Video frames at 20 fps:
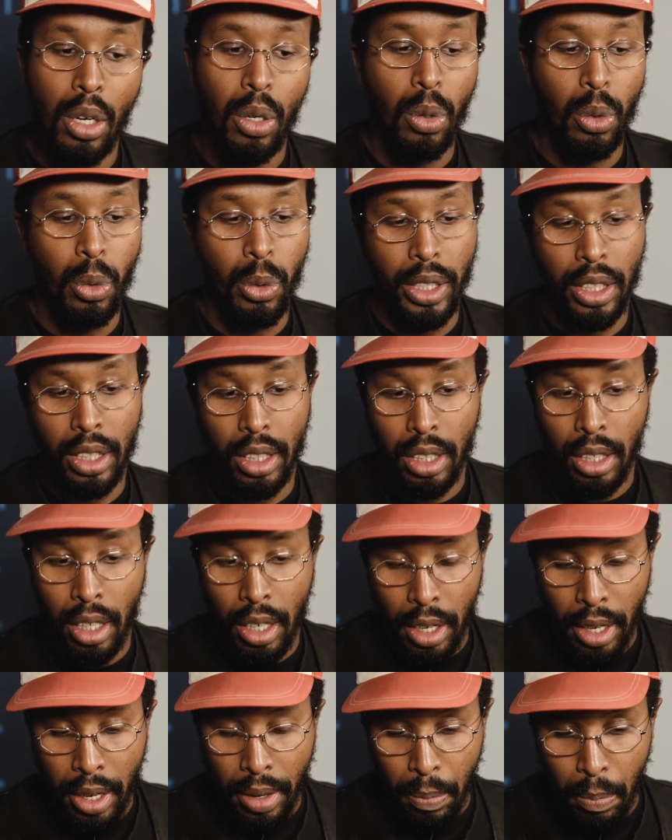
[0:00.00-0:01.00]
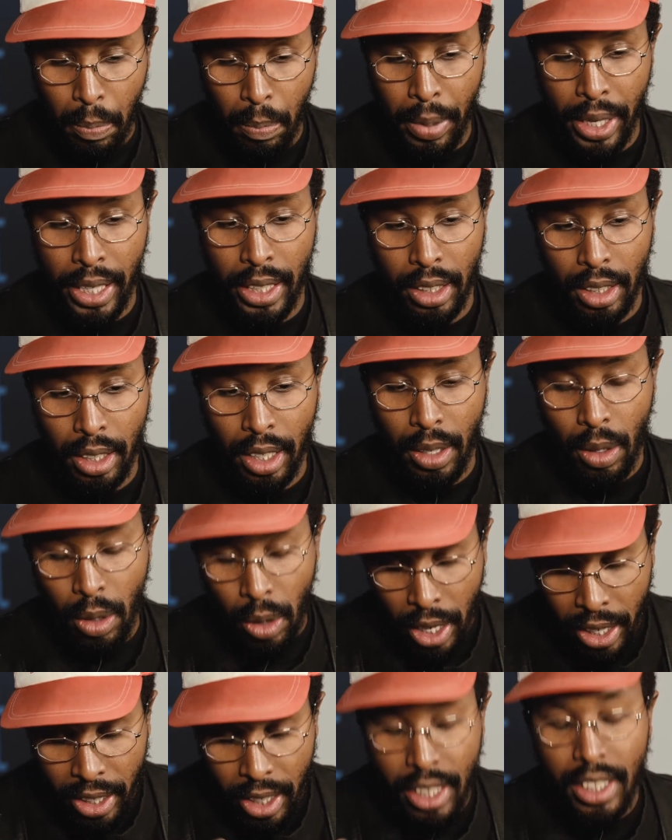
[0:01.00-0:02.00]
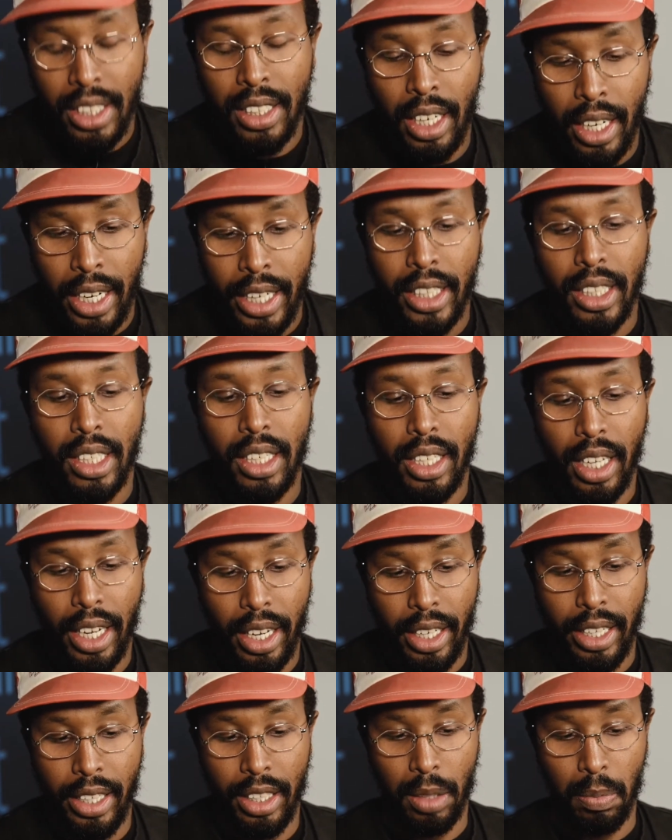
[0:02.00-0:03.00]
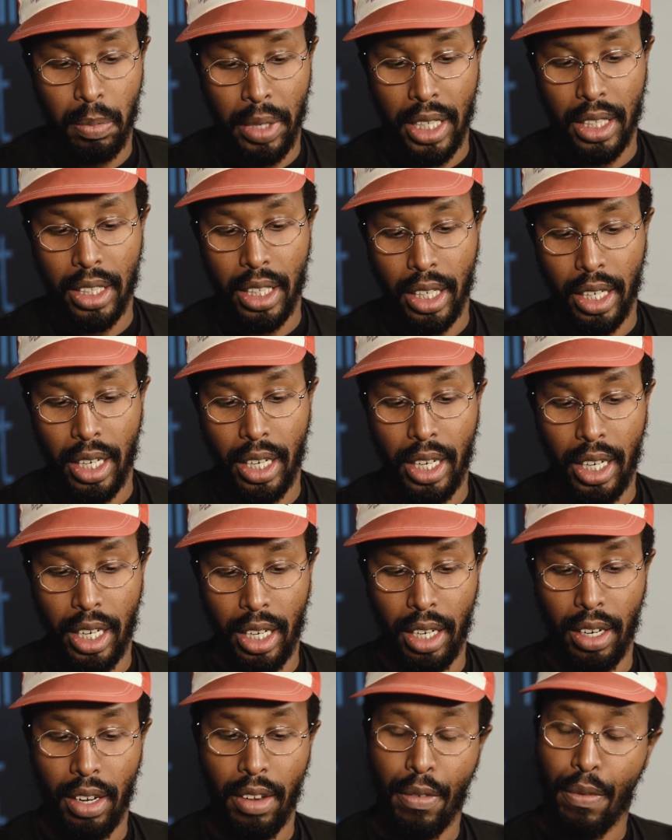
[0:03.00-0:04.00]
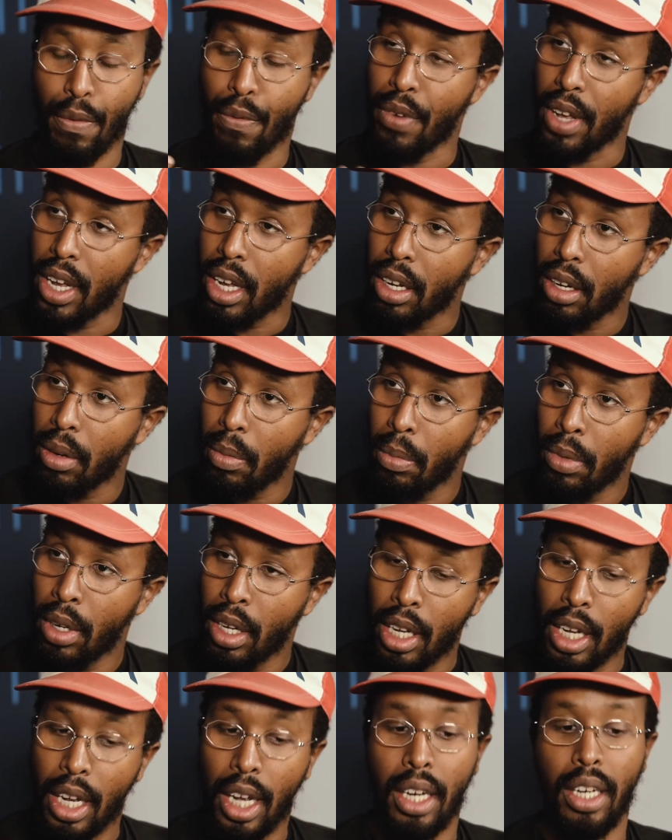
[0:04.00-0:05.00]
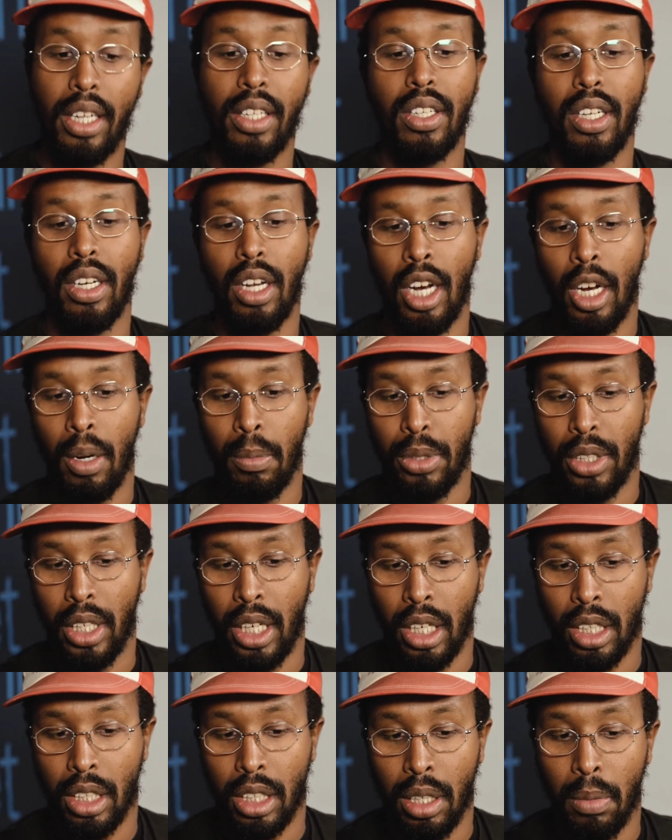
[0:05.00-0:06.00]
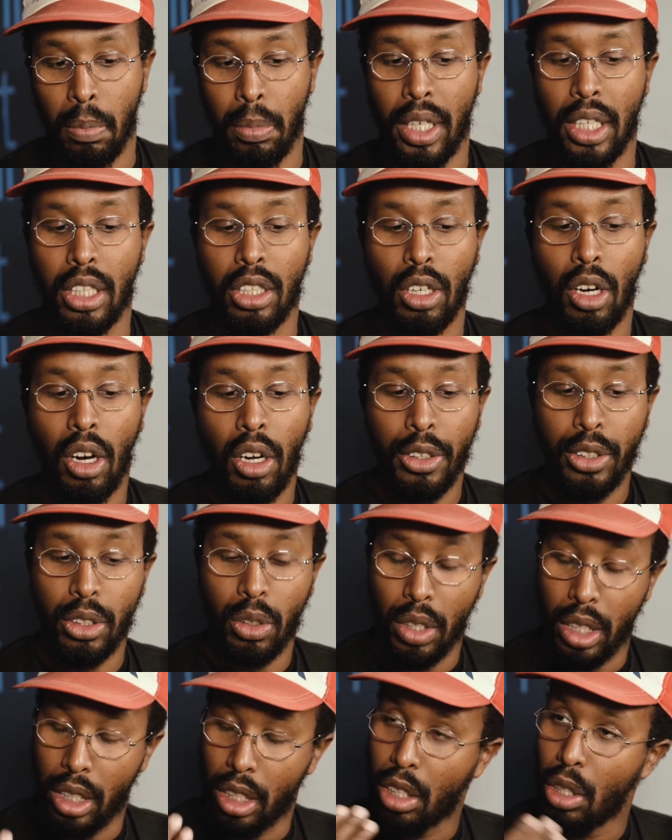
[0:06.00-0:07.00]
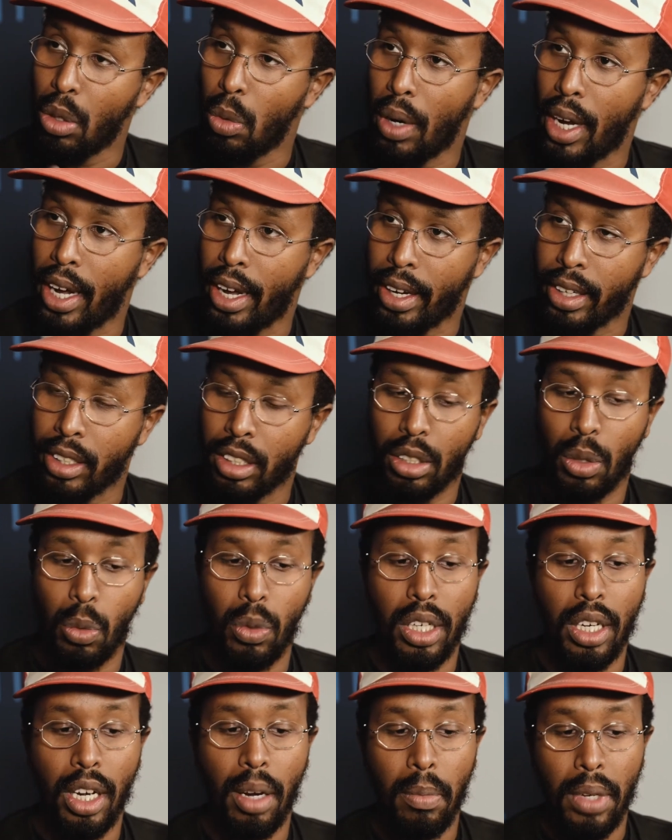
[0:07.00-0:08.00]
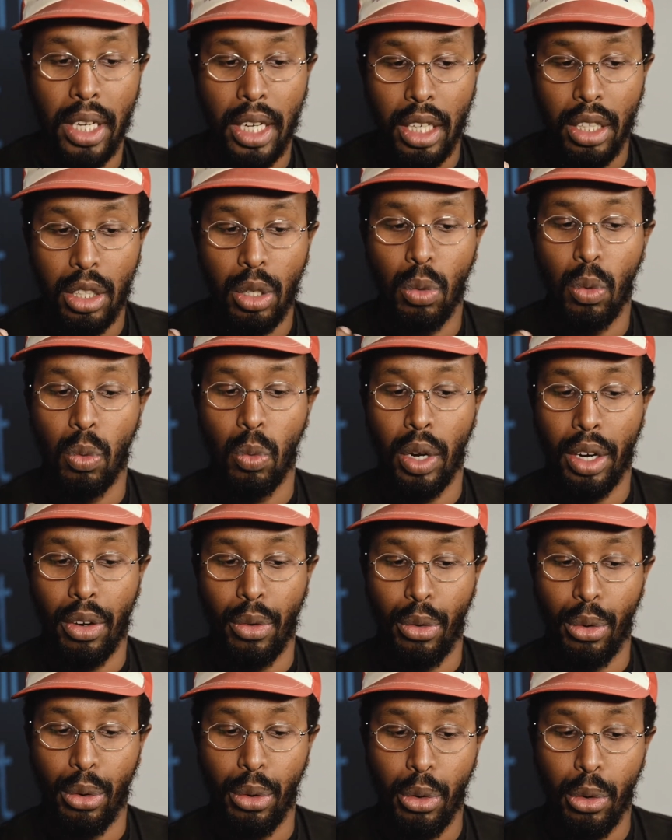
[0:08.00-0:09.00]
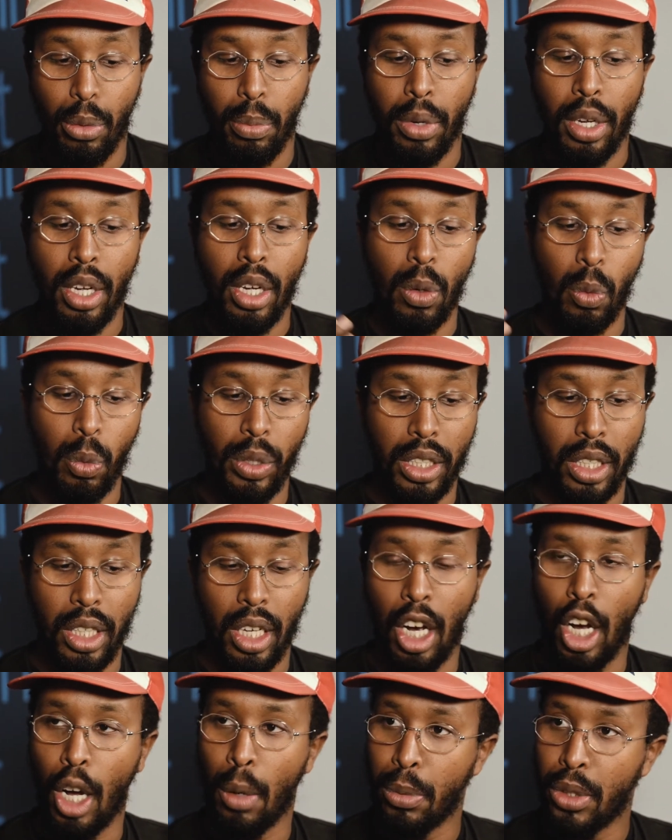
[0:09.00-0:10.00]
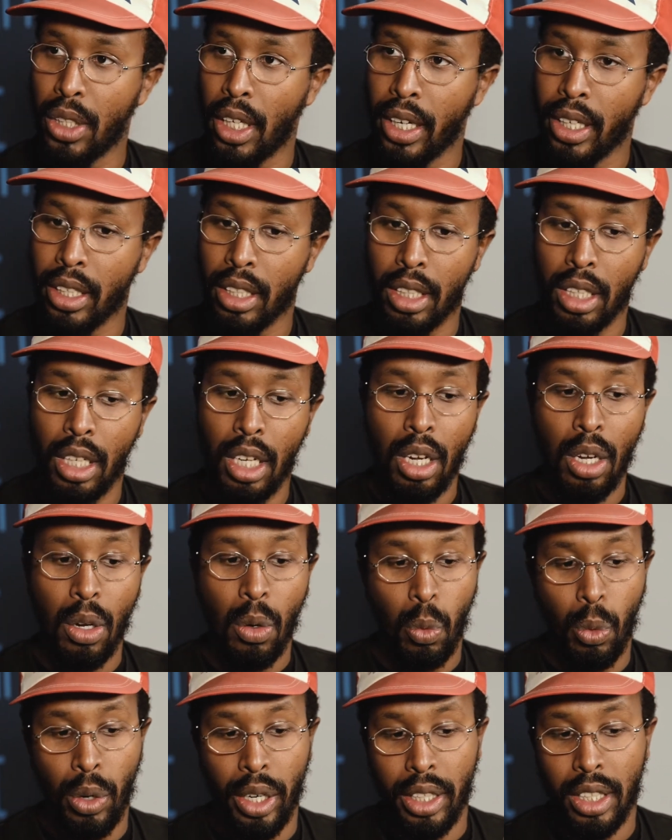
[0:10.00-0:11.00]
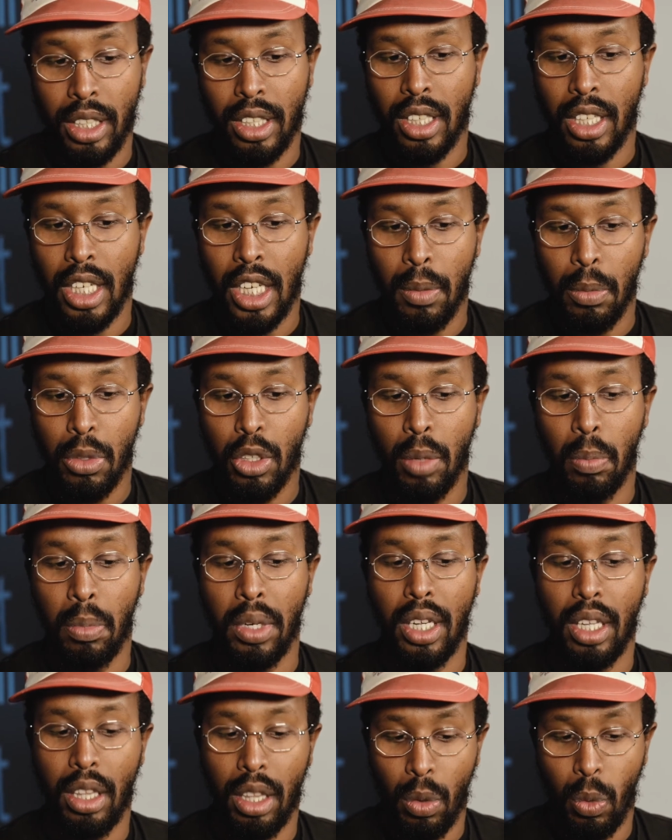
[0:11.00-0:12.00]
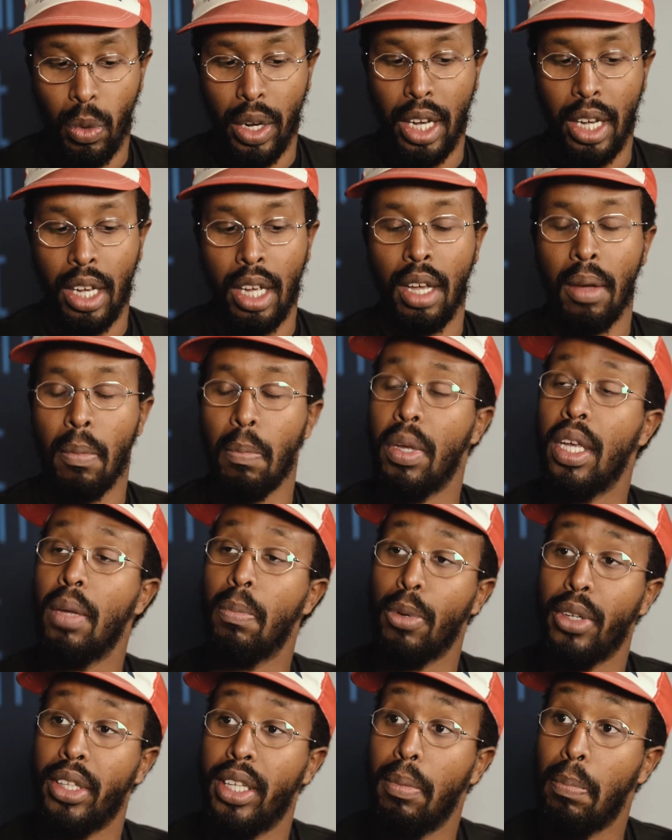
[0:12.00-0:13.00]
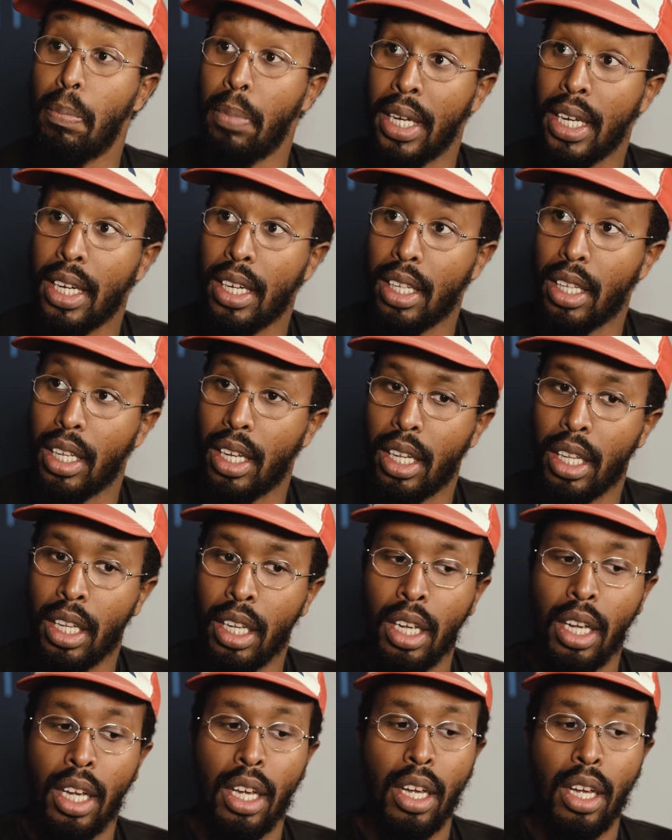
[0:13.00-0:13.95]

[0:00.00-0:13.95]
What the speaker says: who is based, an installation that is basically in film and it's in objects, but it's also in two acts. So we come into one room, we see objects where it seems to be the way people depicted